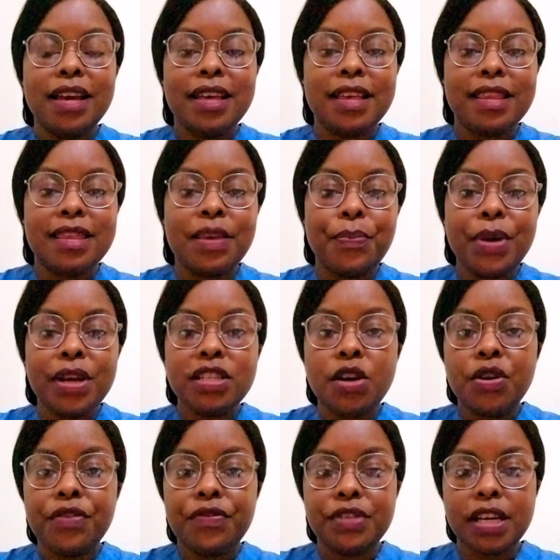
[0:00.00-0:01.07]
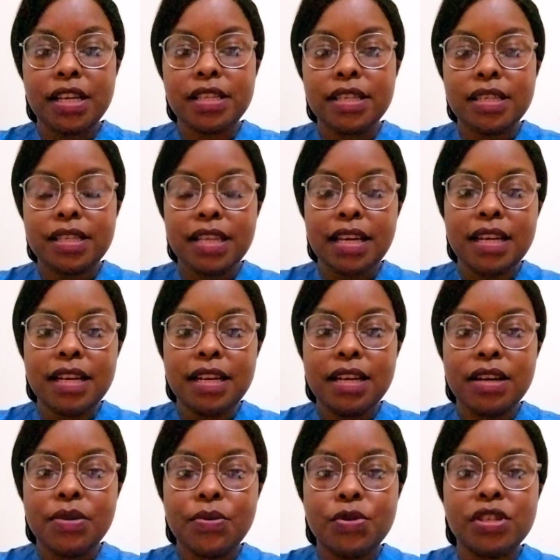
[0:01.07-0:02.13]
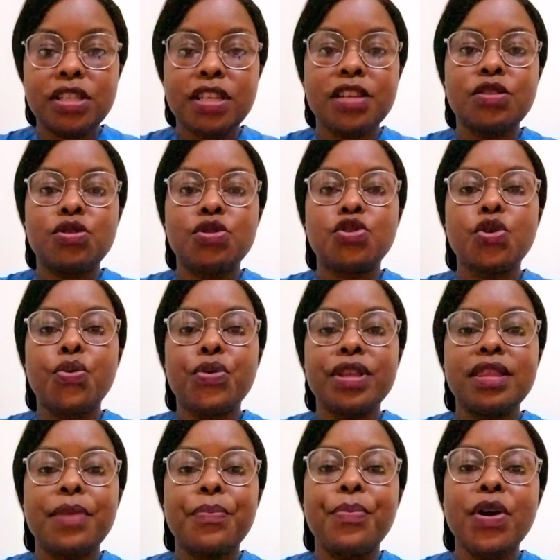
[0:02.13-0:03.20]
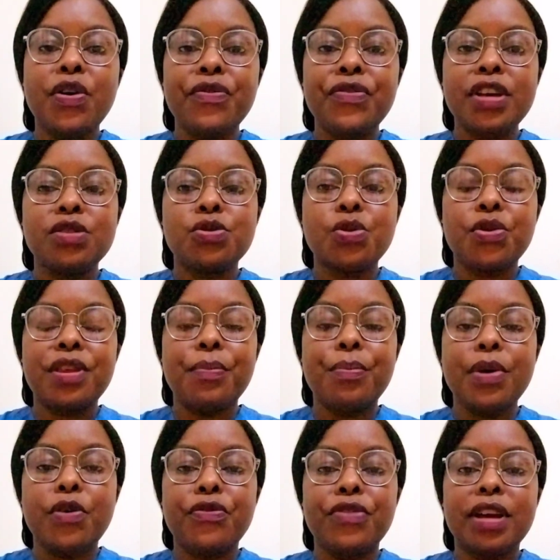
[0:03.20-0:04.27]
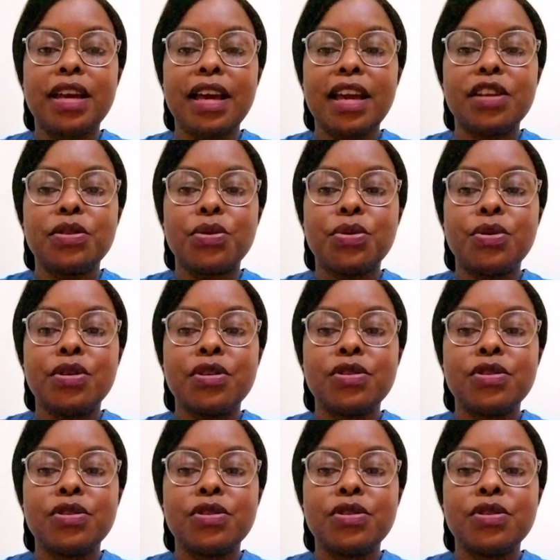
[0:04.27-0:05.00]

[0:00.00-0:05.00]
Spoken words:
The picture we've just seen was just showing the pelvis or the pelvic girdle.